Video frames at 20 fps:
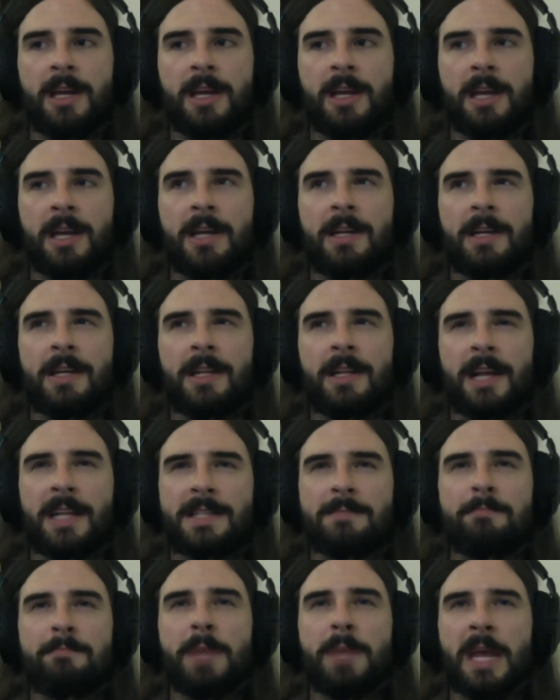And
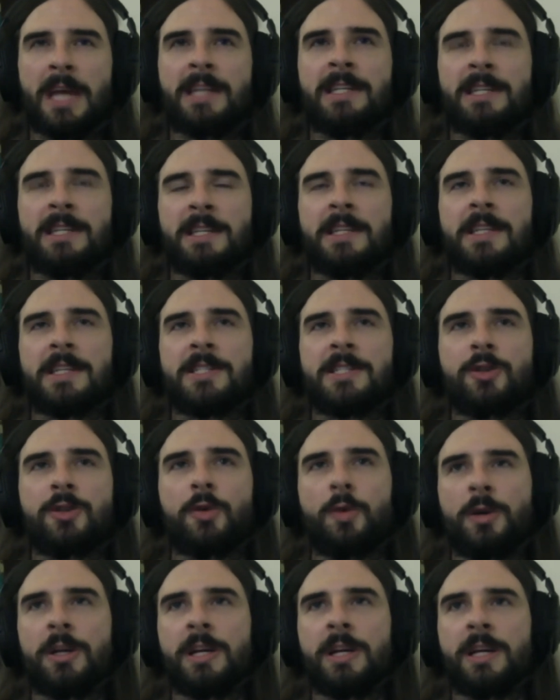that's baked into the
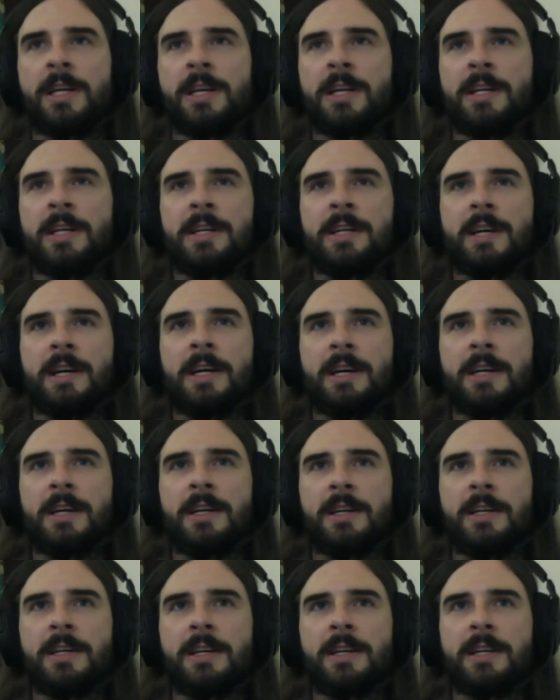story
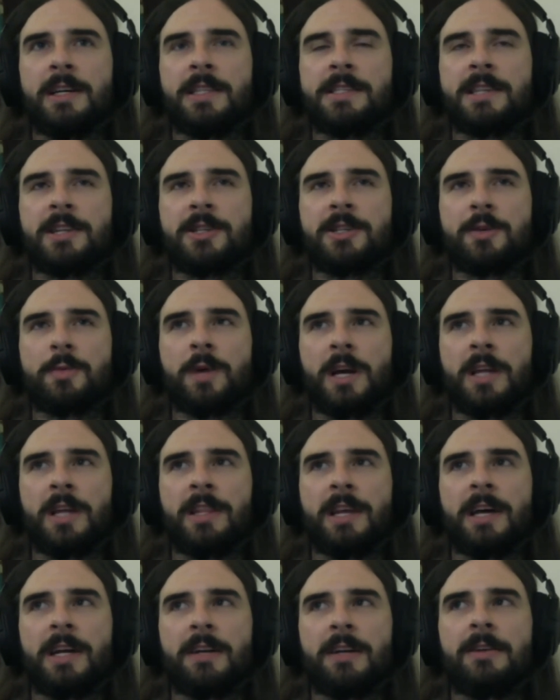in such a way
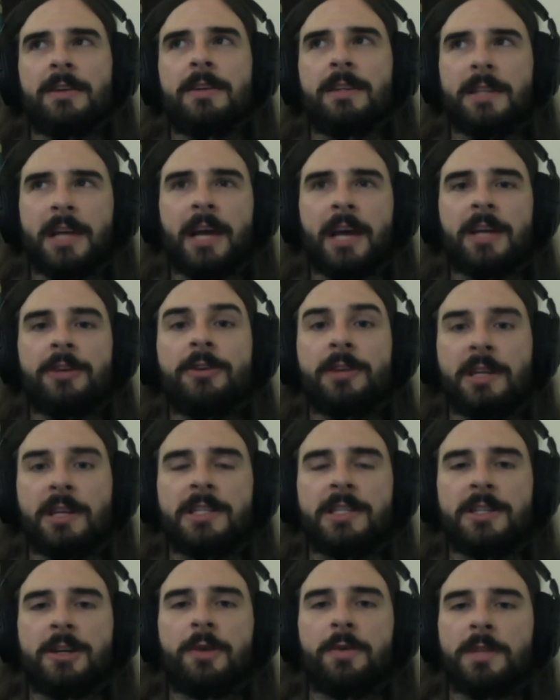that you'll get
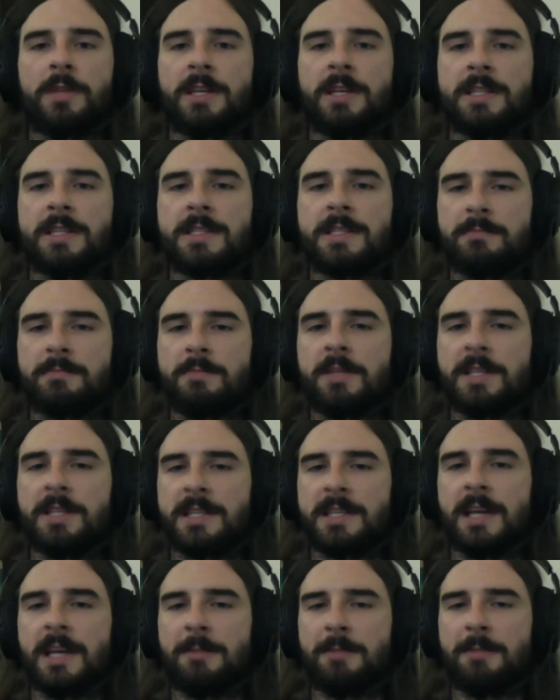to know these
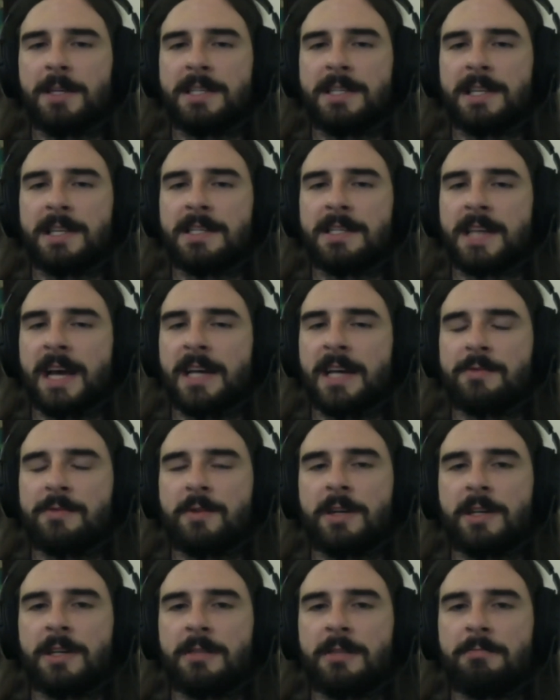NPCs as
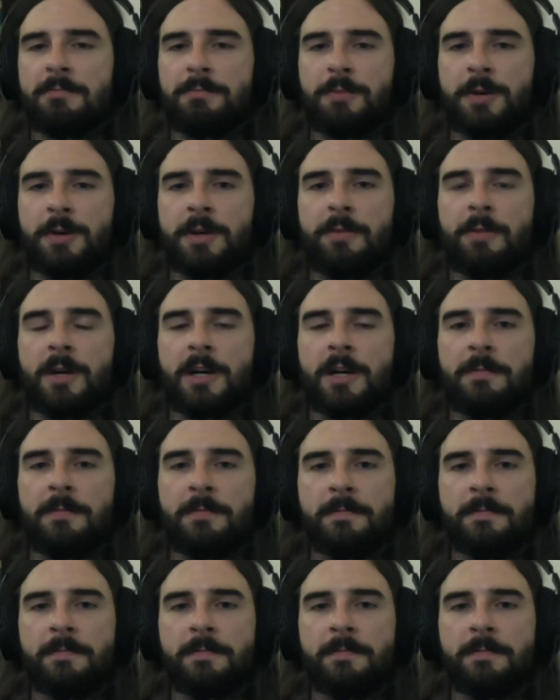written pretty well.